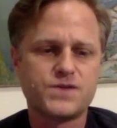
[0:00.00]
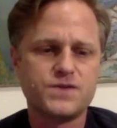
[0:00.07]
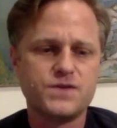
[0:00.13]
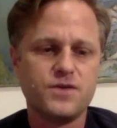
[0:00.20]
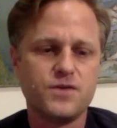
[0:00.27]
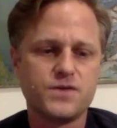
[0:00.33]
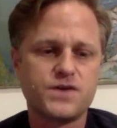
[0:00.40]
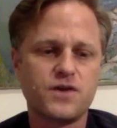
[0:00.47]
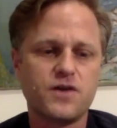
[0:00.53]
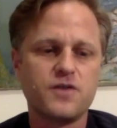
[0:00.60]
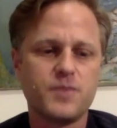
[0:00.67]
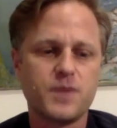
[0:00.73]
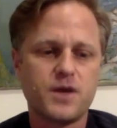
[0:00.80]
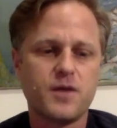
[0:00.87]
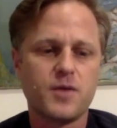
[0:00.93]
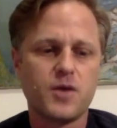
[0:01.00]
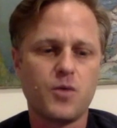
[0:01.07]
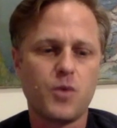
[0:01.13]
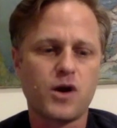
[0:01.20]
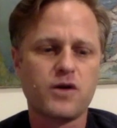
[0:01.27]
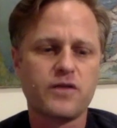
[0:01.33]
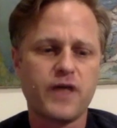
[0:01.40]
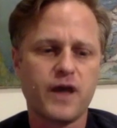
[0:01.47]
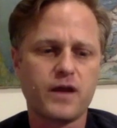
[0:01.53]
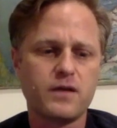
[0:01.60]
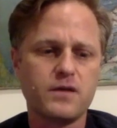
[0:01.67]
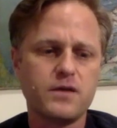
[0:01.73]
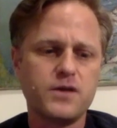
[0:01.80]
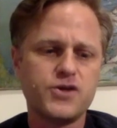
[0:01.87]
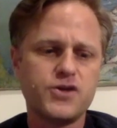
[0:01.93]
started becoming aware of that.
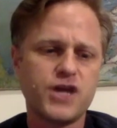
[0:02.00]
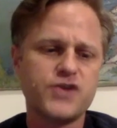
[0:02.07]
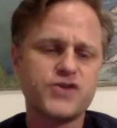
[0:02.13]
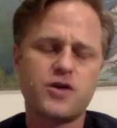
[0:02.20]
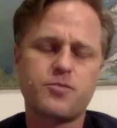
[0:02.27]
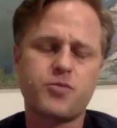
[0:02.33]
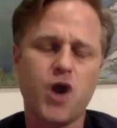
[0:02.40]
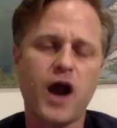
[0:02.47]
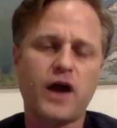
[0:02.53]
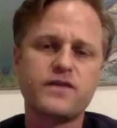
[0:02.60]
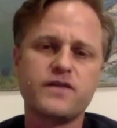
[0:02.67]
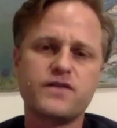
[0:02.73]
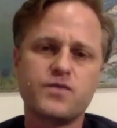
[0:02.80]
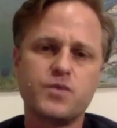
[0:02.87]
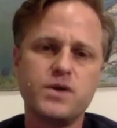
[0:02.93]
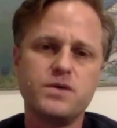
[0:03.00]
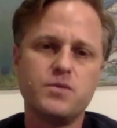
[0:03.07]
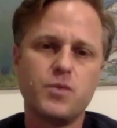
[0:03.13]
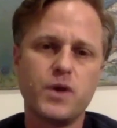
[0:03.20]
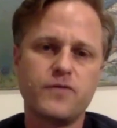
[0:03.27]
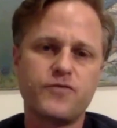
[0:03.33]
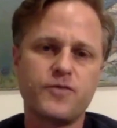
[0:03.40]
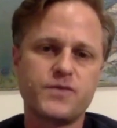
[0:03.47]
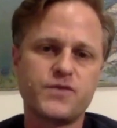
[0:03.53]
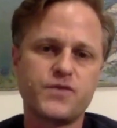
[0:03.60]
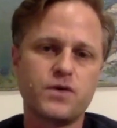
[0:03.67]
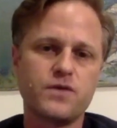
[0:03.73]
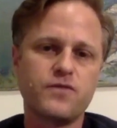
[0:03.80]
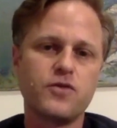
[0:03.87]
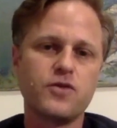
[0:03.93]
And it changed our practice. We went from
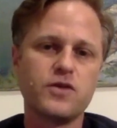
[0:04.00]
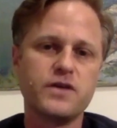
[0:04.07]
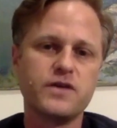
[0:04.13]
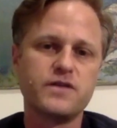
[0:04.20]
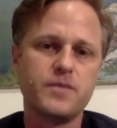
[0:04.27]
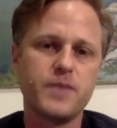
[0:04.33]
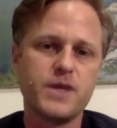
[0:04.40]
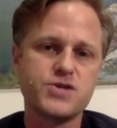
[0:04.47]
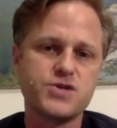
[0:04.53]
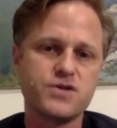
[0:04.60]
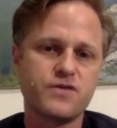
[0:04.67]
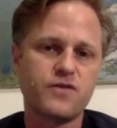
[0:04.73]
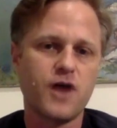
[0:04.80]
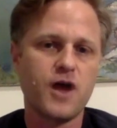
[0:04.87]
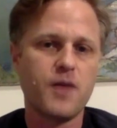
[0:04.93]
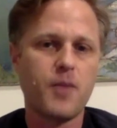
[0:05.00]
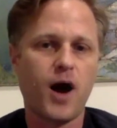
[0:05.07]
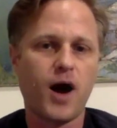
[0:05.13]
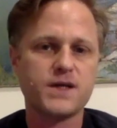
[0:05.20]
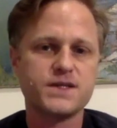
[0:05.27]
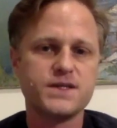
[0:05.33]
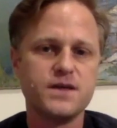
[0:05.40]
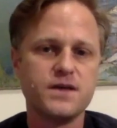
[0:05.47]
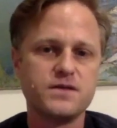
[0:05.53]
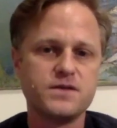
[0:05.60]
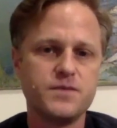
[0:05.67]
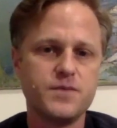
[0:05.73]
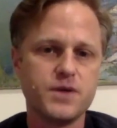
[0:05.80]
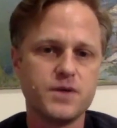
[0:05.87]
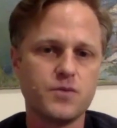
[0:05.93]
sort of early intubation for hypoxia to
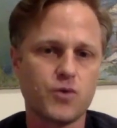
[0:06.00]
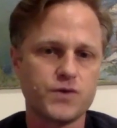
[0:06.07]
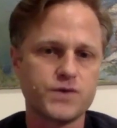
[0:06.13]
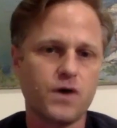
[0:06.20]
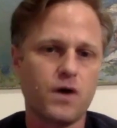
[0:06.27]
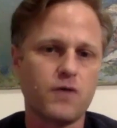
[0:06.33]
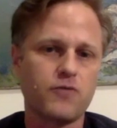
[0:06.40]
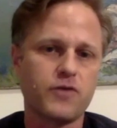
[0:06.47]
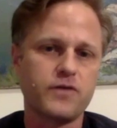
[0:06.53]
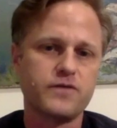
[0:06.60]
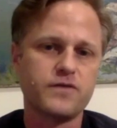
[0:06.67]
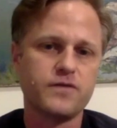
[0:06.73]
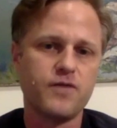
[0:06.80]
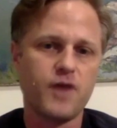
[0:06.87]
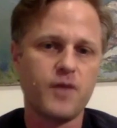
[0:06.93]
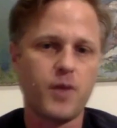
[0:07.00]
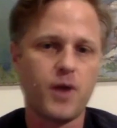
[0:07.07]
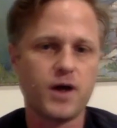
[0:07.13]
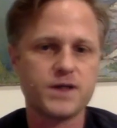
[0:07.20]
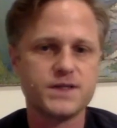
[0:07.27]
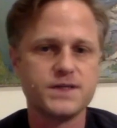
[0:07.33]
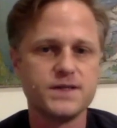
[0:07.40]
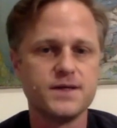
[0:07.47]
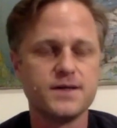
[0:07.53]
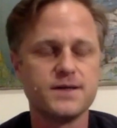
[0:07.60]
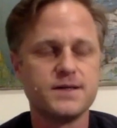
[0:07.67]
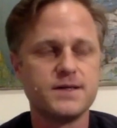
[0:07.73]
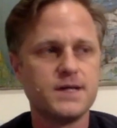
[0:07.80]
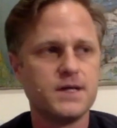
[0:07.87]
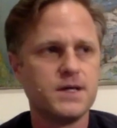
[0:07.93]
being more tolerant of hypoxia,
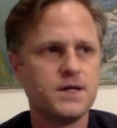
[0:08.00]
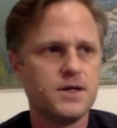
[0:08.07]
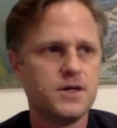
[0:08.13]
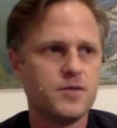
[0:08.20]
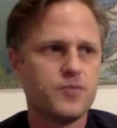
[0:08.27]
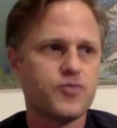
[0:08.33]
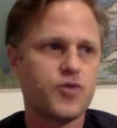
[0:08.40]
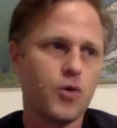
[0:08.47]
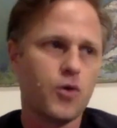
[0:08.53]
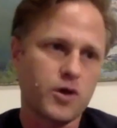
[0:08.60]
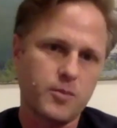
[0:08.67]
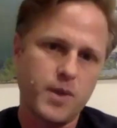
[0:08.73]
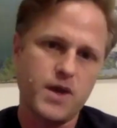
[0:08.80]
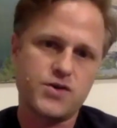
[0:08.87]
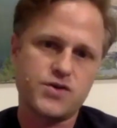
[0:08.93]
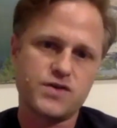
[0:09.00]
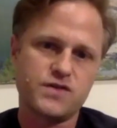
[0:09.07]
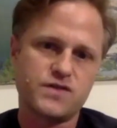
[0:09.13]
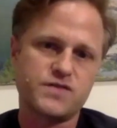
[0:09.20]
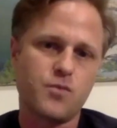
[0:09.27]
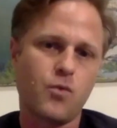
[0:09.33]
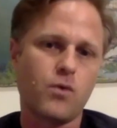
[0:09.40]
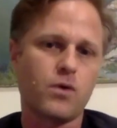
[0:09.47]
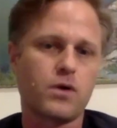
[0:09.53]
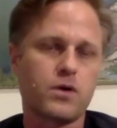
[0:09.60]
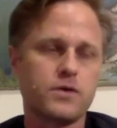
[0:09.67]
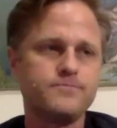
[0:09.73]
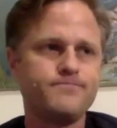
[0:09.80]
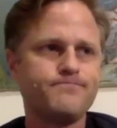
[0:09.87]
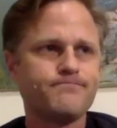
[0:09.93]
proning patients
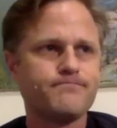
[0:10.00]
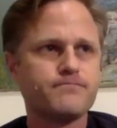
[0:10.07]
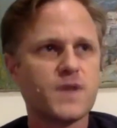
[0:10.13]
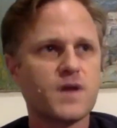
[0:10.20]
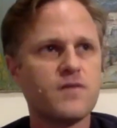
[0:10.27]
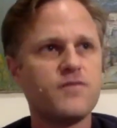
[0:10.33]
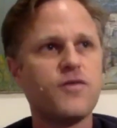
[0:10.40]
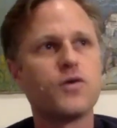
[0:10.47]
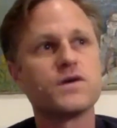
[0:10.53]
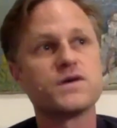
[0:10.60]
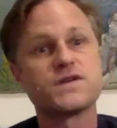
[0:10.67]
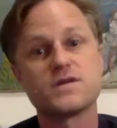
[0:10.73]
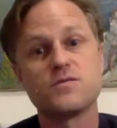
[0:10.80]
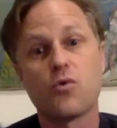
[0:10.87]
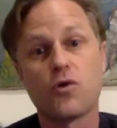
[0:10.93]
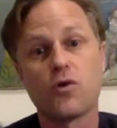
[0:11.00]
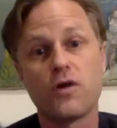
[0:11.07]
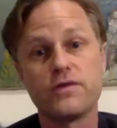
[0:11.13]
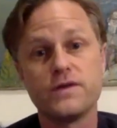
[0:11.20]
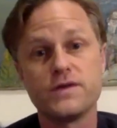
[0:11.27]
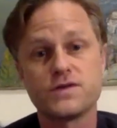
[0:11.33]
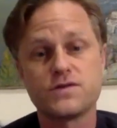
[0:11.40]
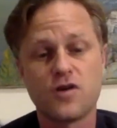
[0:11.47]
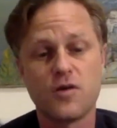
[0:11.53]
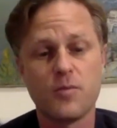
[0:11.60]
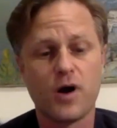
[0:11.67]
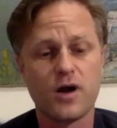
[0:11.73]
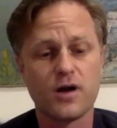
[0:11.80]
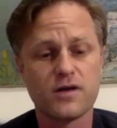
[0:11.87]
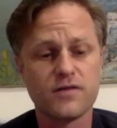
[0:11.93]
more, focusing more on these
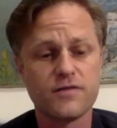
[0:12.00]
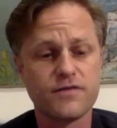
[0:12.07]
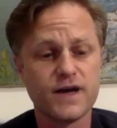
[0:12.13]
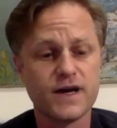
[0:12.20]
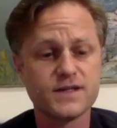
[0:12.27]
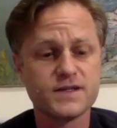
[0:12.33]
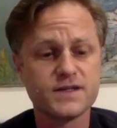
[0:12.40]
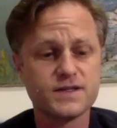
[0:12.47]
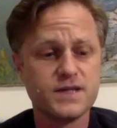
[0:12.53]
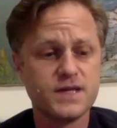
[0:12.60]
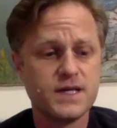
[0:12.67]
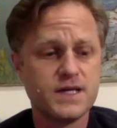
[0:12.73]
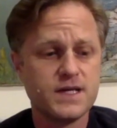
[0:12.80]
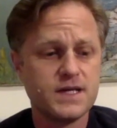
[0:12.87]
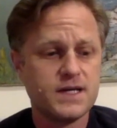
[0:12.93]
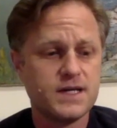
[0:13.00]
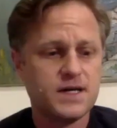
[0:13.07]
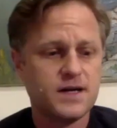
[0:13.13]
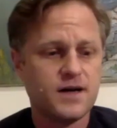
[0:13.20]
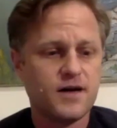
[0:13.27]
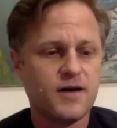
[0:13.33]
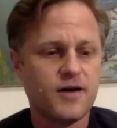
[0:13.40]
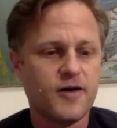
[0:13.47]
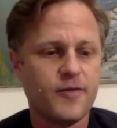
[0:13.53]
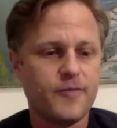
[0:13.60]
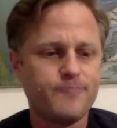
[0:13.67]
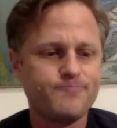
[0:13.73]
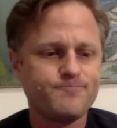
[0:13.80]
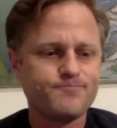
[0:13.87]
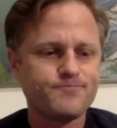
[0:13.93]
thrombotic effects.
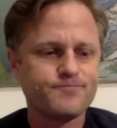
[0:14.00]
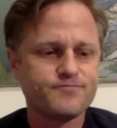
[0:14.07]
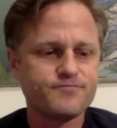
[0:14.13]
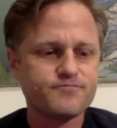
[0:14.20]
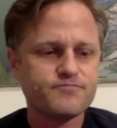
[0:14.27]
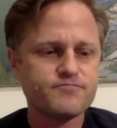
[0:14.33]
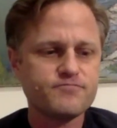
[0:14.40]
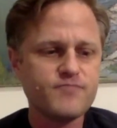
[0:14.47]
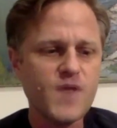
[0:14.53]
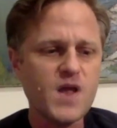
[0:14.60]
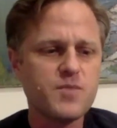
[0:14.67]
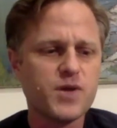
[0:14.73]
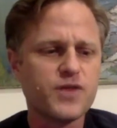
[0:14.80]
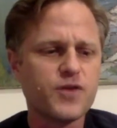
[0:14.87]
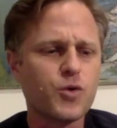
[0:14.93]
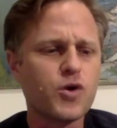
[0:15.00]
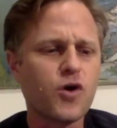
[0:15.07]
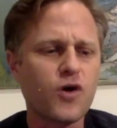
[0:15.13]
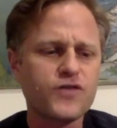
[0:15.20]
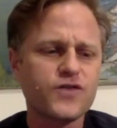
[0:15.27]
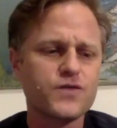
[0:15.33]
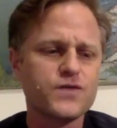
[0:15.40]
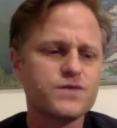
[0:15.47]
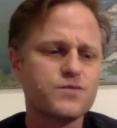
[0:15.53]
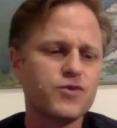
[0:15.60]
But there were also some,